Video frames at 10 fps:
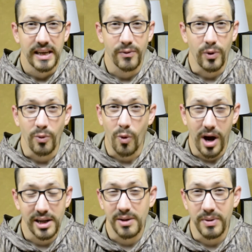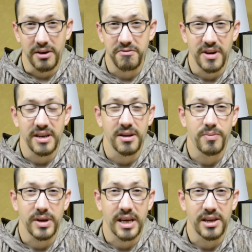We want to be offended
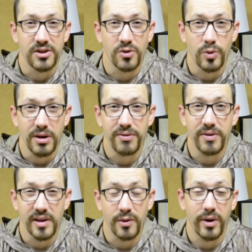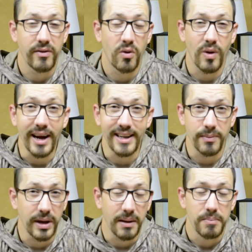because we feel like we have a right to
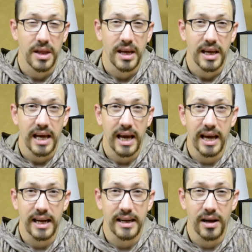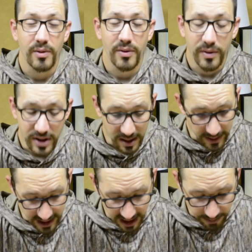be. And we've talked
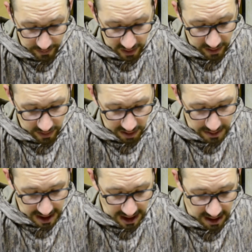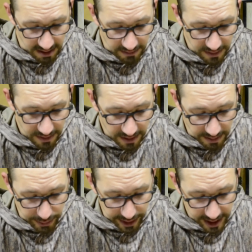about that at the very beginning of the
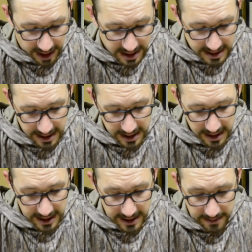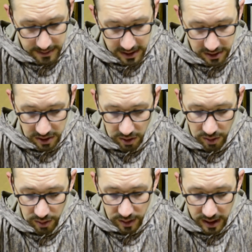book. And
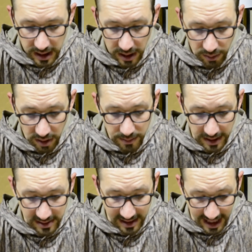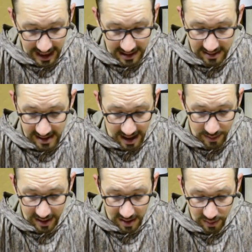so he really makes a case that
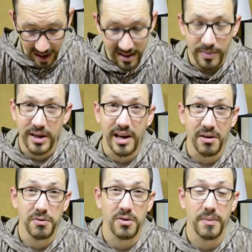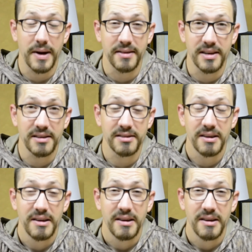we have to be careful about this,